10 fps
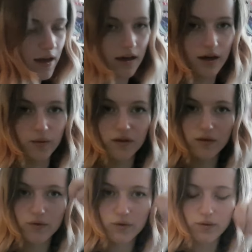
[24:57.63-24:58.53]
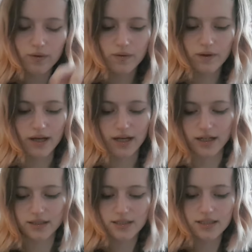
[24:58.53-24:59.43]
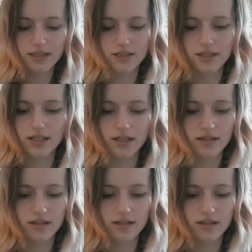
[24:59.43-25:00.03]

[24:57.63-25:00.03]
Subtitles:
I went through and stitched it.